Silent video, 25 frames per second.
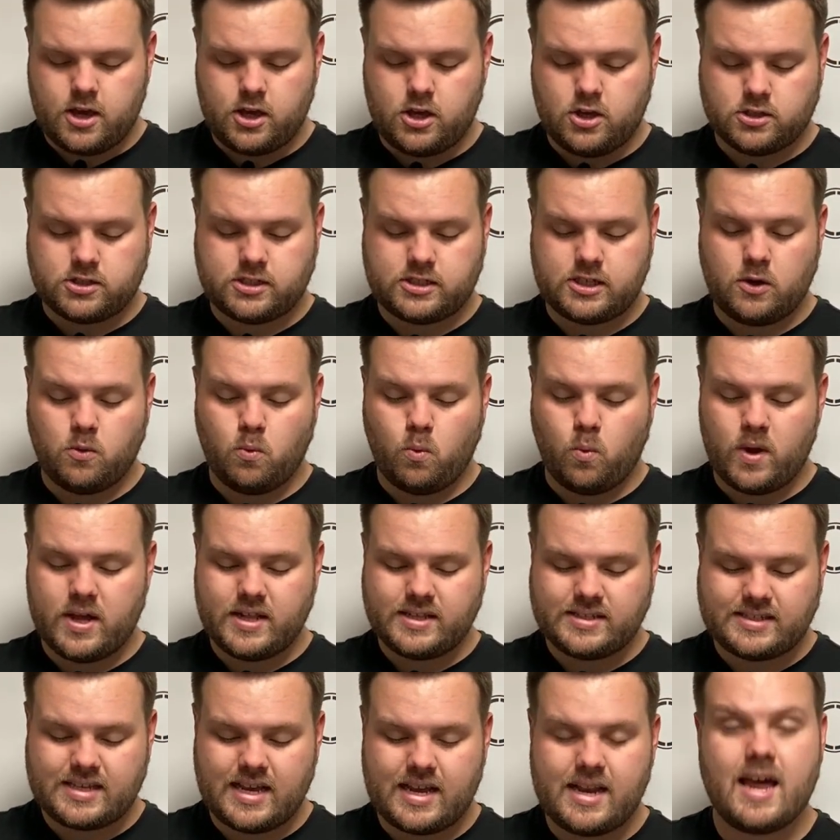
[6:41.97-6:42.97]
You'll see
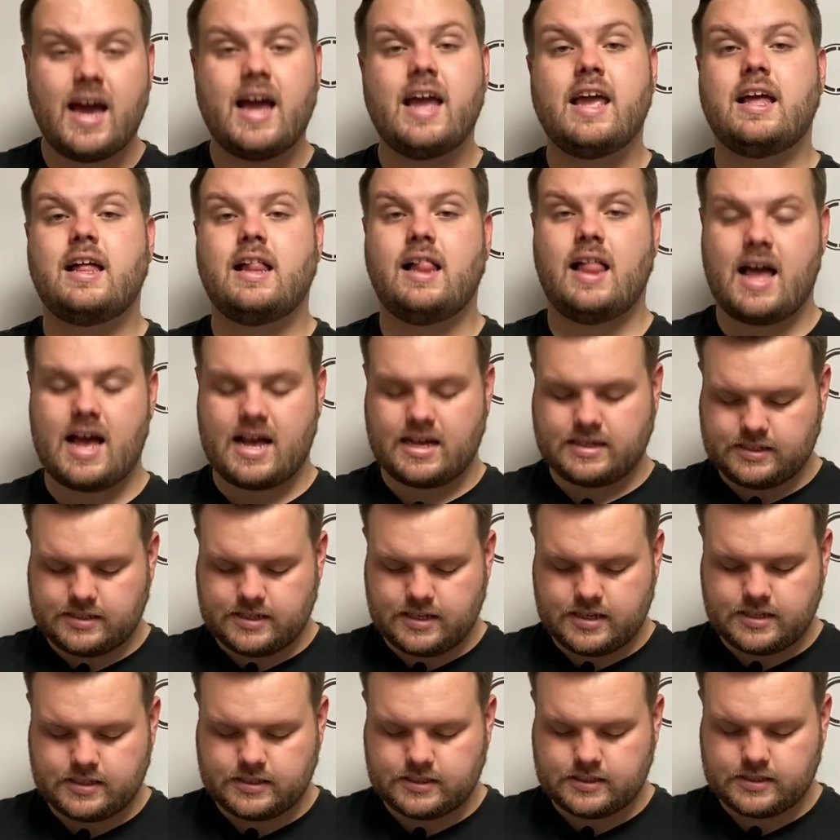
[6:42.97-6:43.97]
Wednesday night
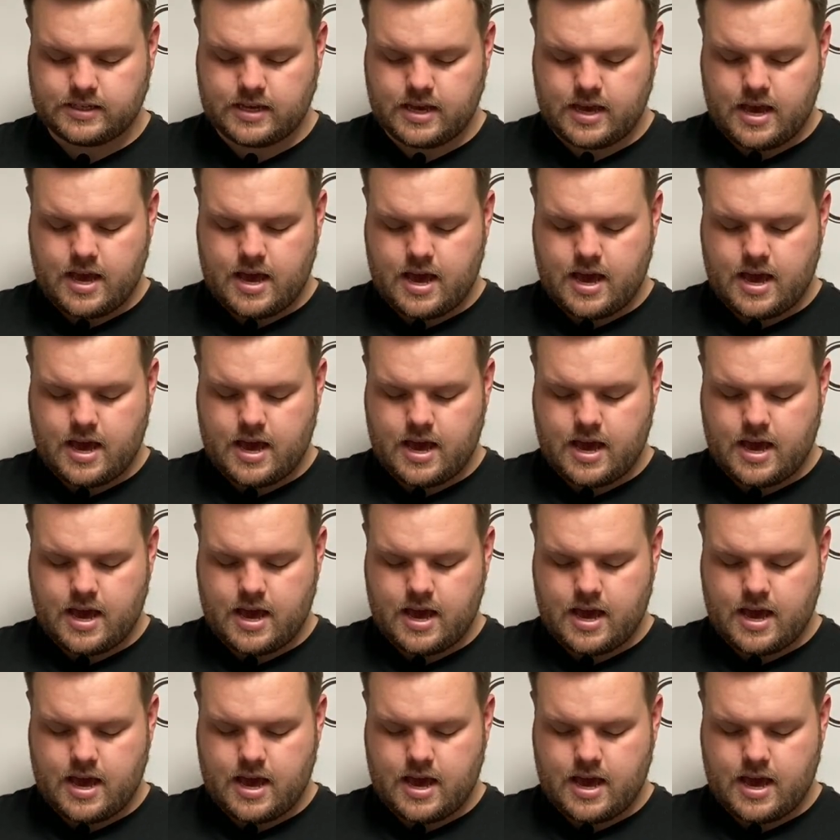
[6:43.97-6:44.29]
classes